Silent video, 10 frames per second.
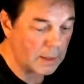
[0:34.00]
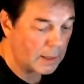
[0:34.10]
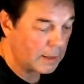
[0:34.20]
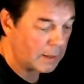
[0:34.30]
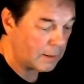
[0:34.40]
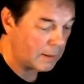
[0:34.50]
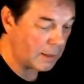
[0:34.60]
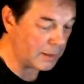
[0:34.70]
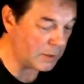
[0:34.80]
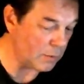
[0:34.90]

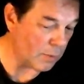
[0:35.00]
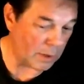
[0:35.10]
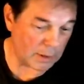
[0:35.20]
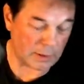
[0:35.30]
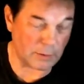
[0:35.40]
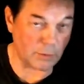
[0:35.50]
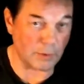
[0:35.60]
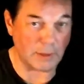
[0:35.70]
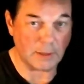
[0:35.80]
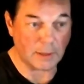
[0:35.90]
I do want
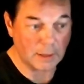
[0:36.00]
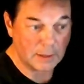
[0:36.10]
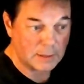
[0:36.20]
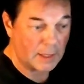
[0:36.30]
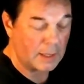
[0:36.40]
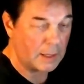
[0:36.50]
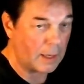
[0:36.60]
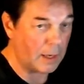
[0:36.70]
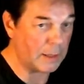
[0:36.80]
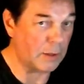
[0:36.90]
to say
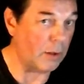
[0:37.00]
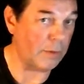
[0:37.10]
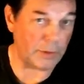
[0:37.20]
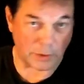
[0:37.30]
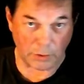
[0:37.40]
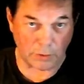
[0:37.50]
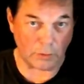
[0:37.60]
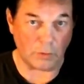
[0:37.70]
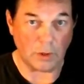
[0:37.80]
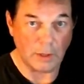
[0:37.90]
hi to all the
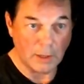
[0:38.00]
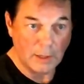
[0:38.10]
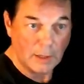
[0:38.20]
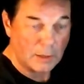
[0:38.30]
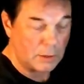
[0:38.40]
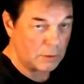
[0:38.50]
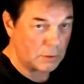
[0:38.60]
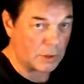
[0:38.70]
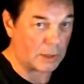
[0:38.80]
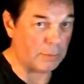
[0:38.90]
new
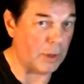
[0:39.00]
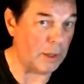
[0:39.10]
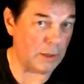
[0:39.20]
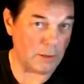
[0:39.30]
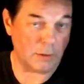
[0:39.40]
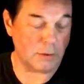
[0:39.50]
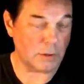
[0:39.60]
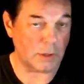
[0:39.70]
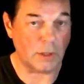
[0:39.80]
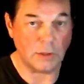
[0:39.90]
Nunchaku
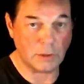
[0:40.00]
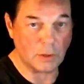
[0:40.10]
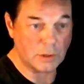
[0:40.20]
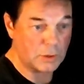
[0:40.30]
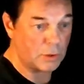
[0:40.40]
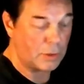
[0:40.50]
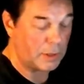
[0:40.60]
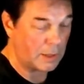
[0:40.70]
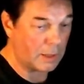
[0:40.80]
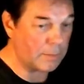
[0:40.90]
pioneers just
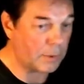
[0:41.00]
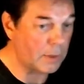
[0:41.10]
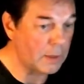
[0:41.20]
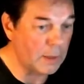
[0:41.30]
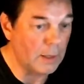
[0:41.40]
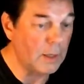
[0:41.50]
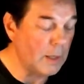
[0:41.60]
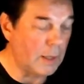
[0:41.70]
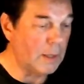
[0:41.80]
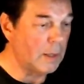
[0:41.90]
joining up,
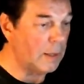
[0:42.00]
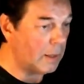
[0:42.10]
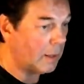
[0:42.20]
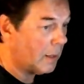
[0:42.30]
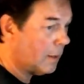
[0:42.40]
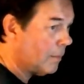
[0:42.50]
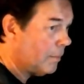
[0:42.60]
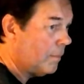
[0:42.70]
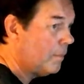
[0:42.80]
um,